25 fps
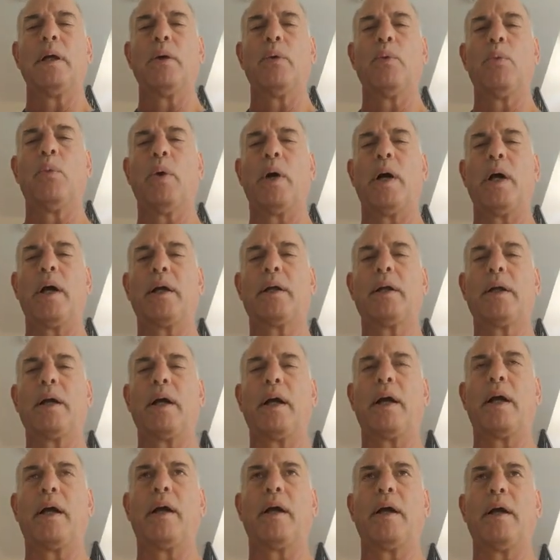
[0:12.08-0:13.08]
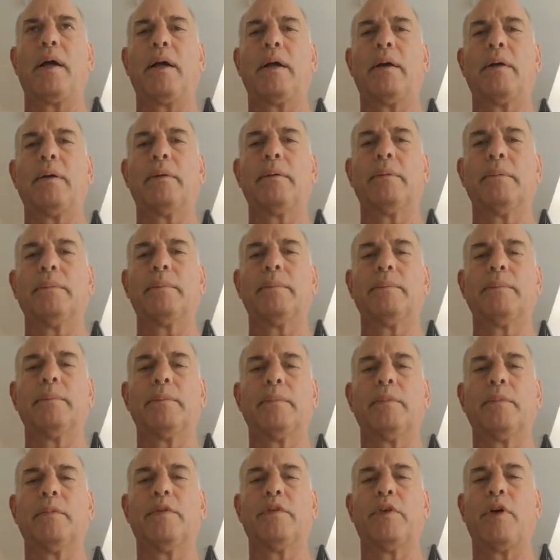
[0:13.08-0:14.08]
working uh,
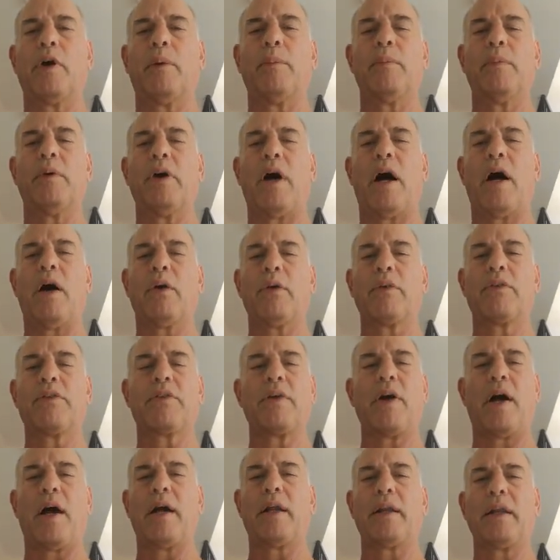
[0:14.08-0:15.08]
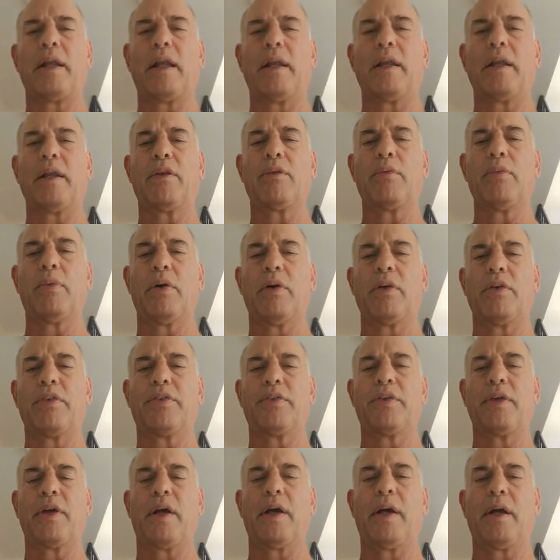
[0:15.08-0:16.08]
from outside, and it
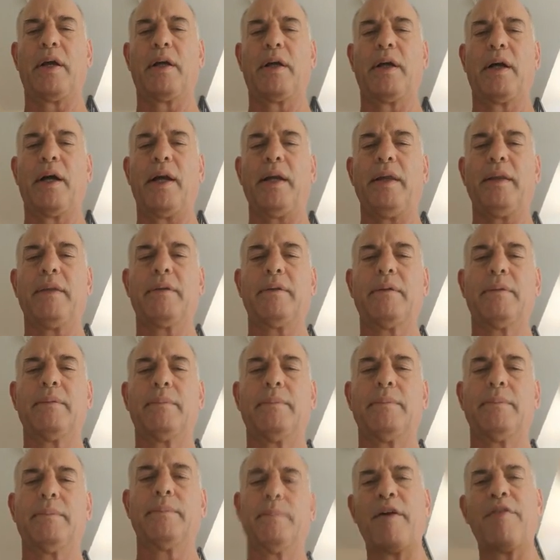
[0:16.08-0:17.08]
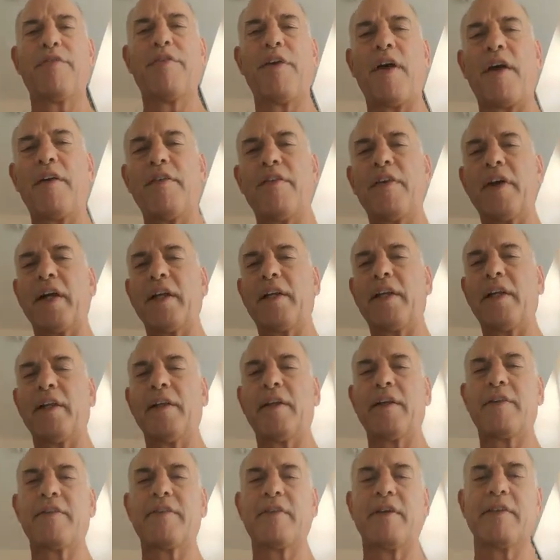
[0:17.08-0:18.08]
was uh, great. My favorite in
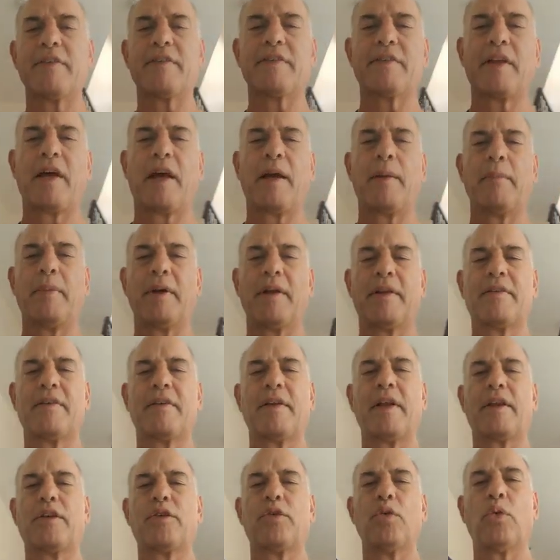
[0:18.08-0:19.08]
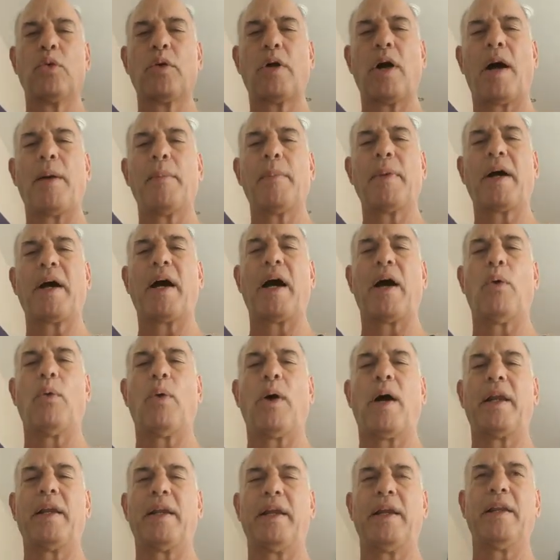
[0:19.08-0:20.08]
the system it's the two camera,
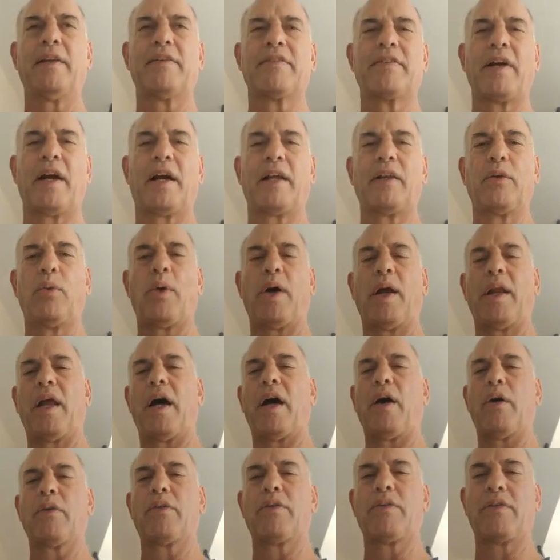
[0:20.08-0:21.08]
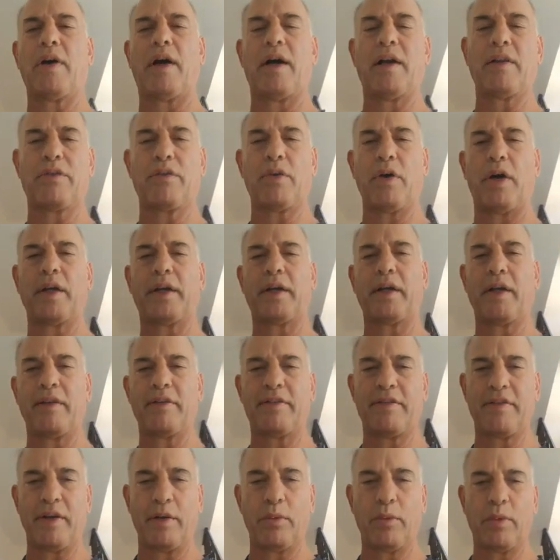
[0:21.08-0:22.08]
one inside, one outside, so I can
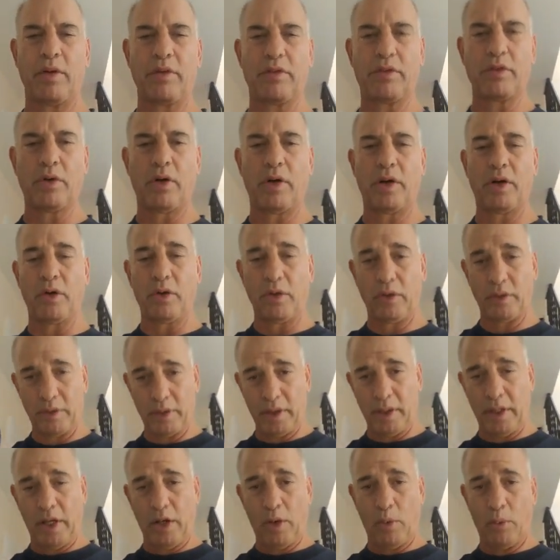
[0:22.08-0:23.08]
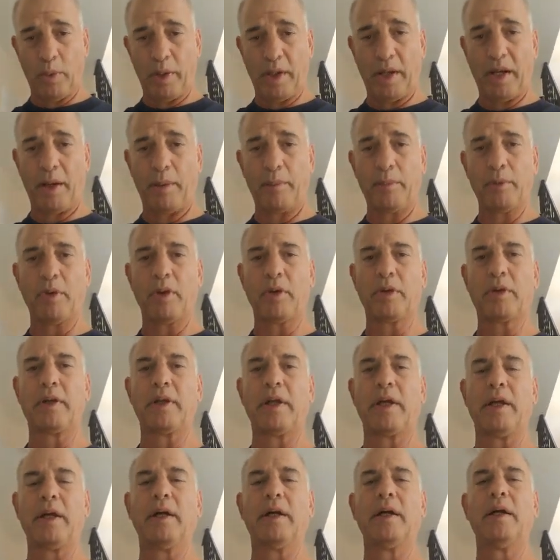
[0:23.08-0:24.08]
see what's going on when I'm not
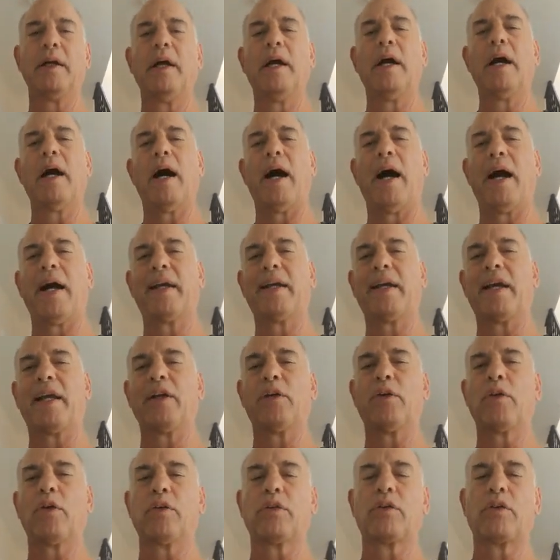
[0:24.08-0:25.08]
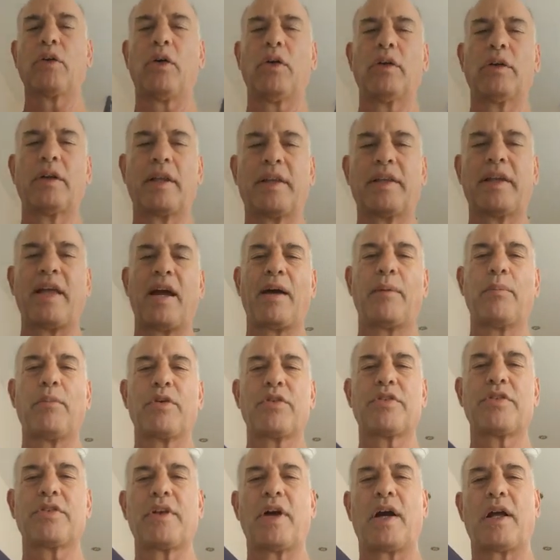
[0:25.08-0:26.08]
here. I can control the
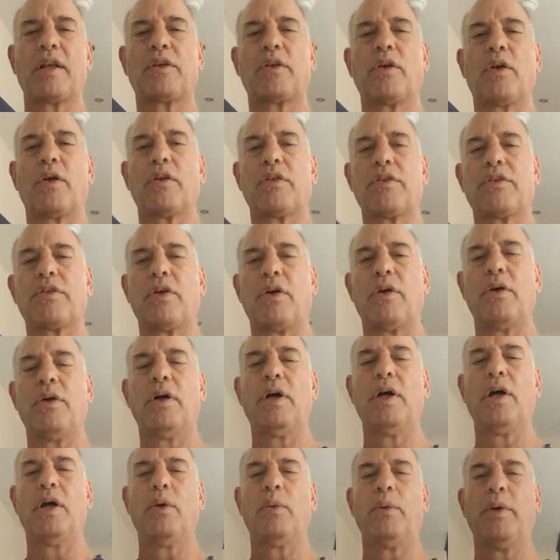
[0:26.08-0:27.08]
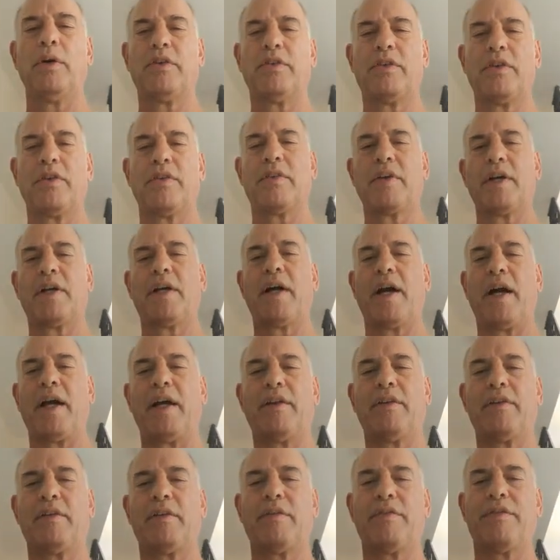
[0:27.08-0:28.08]
thermostat also, which is a
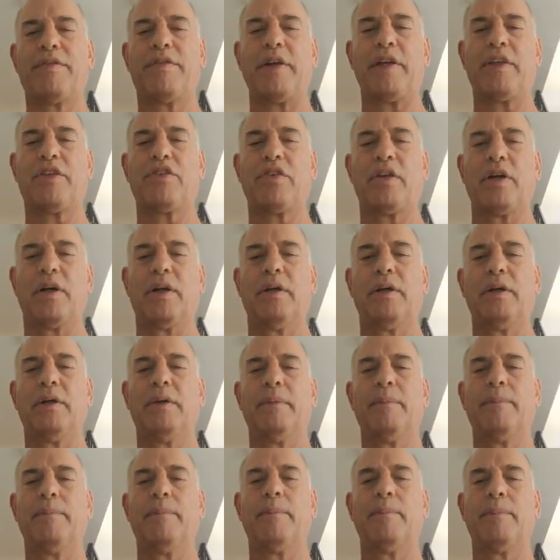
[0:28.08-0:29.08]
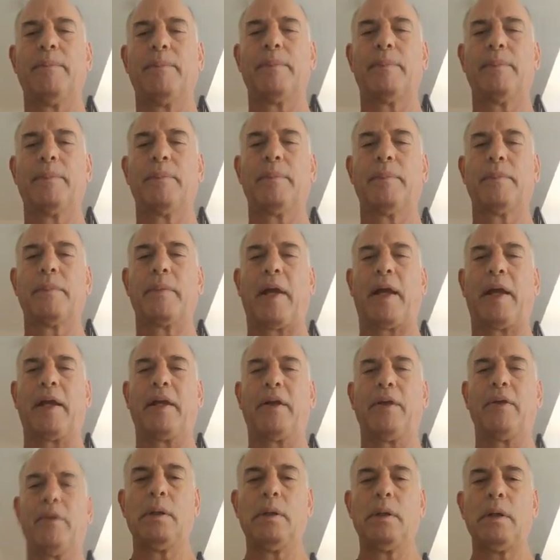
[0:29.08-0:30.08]
great feature. Thank
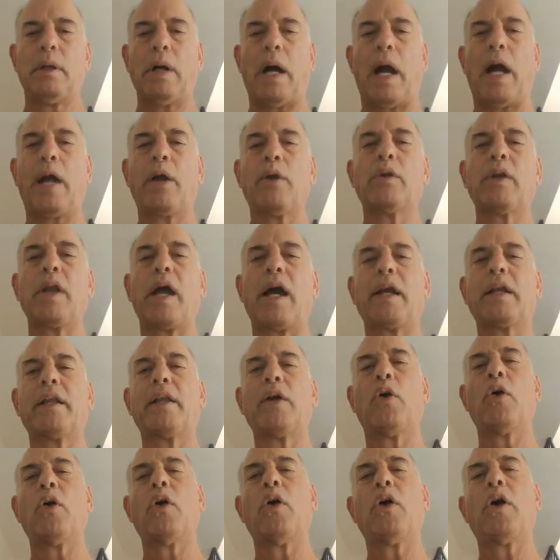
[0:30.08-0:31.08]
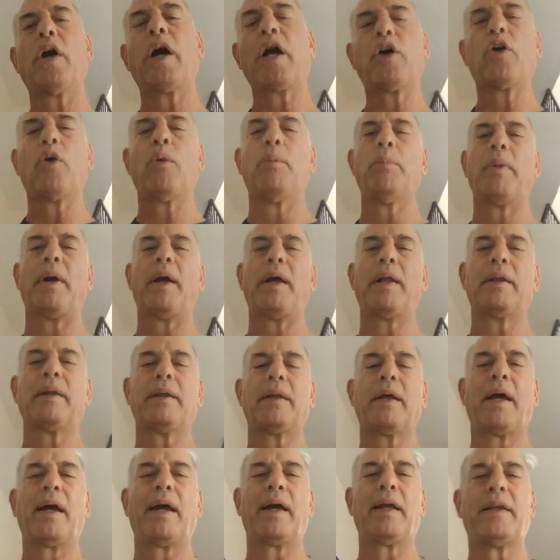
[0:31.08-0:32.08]
you. I would like to recommend
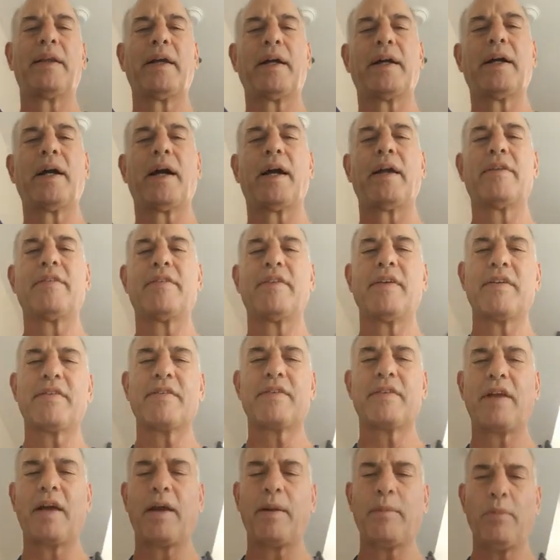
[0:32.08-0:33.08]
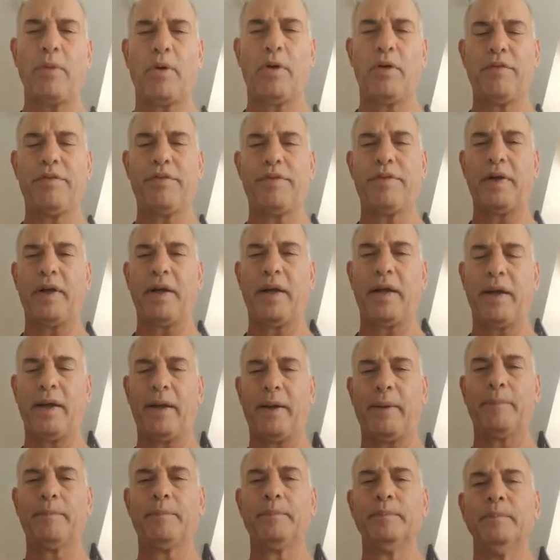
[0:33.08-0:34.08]
uh, the great system of uh,